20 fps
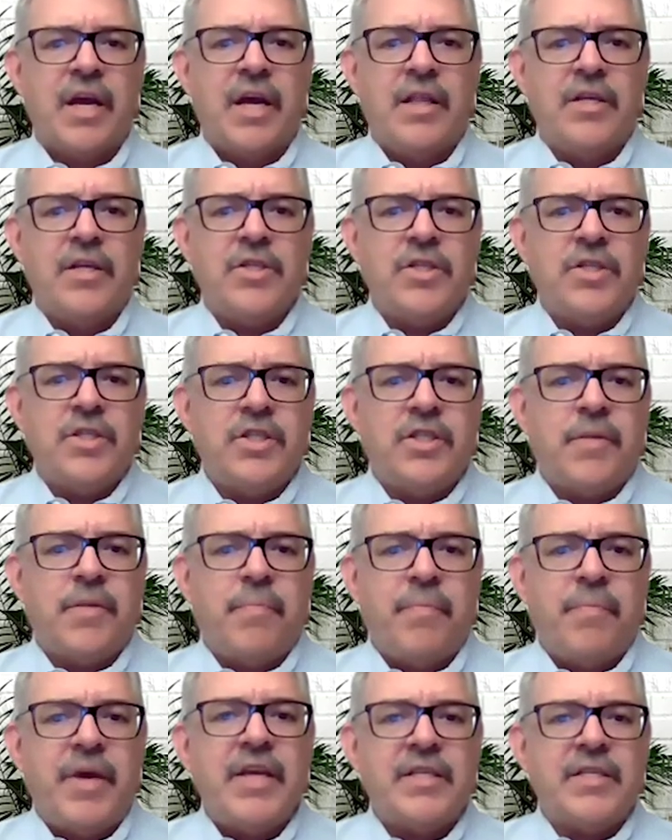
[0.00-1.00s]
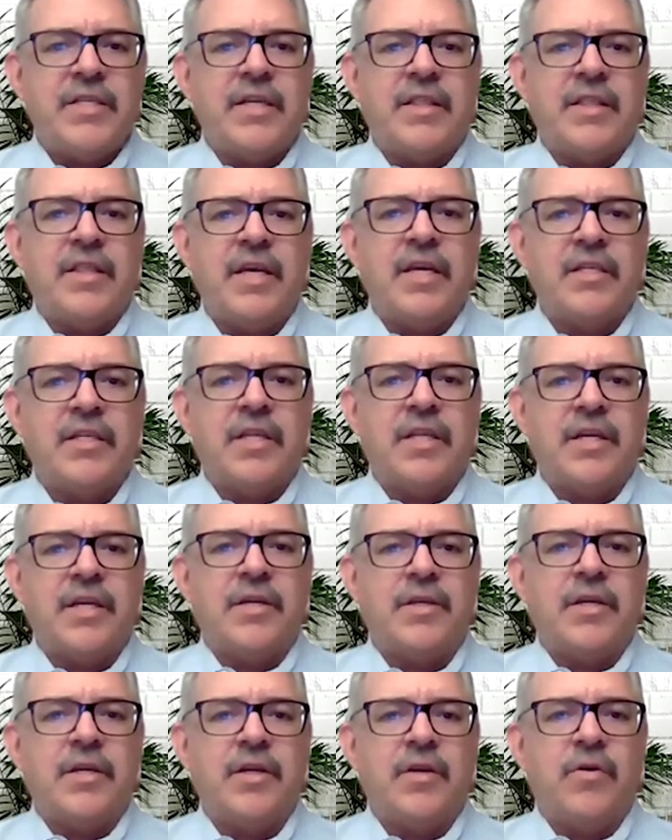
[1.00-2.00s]
And this is just the basic things, like,
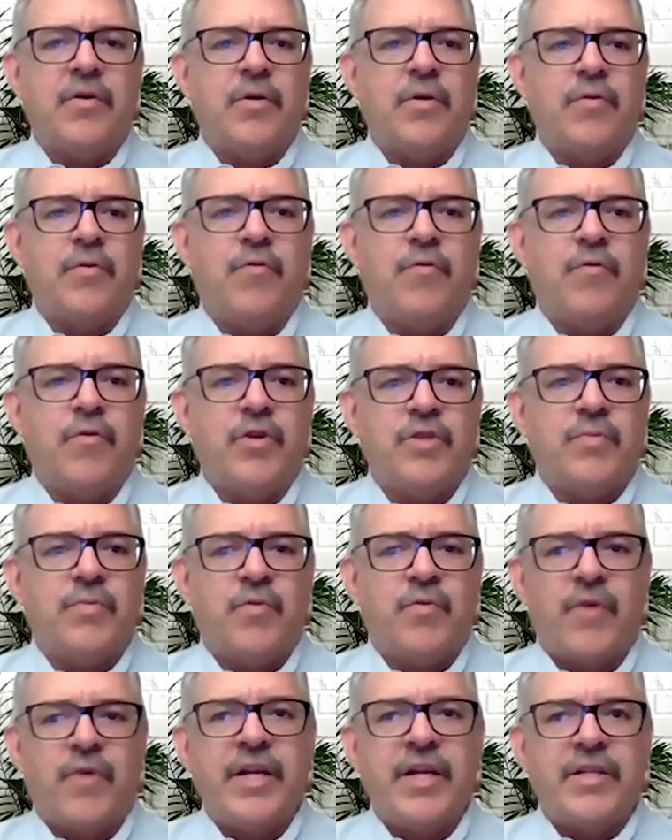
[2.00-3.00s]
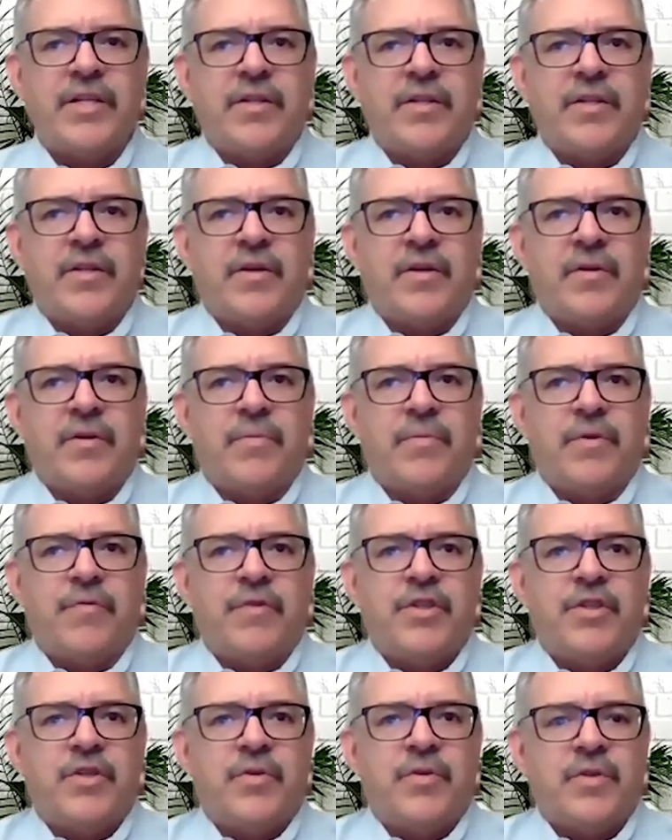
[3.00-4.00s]
you know, an enforceable right to the
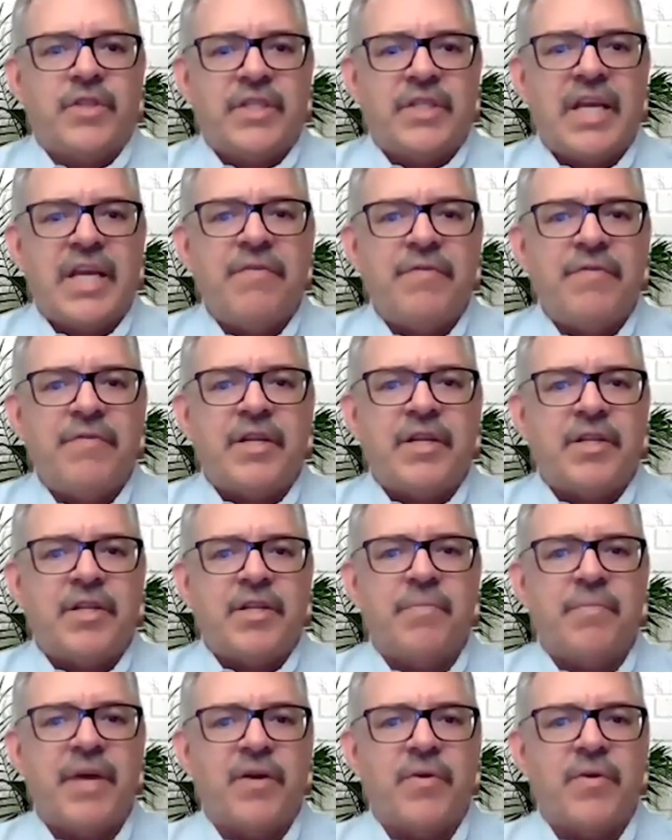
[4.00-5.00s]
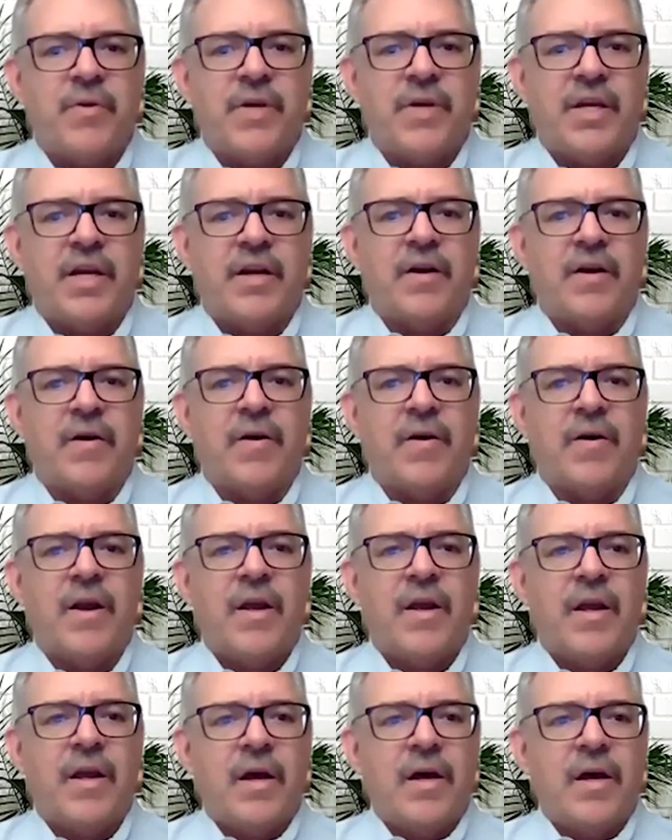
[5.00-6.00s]
physical safety, to medical care,
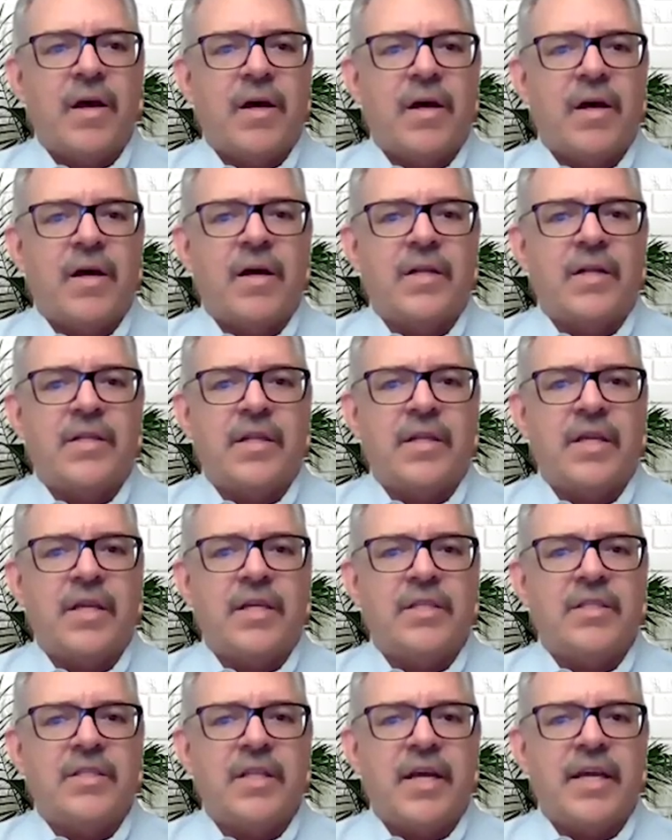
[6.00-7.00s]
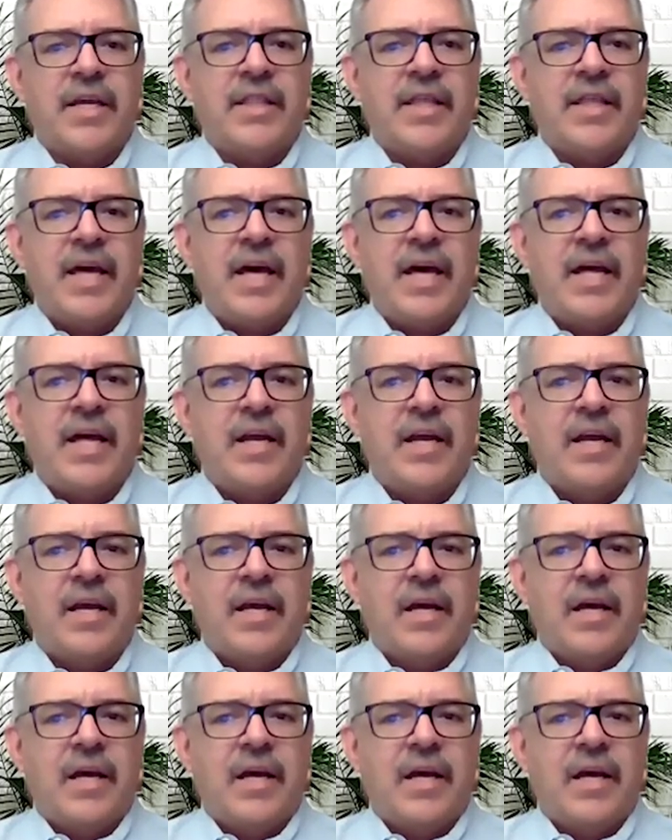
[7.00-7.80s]
to things like that.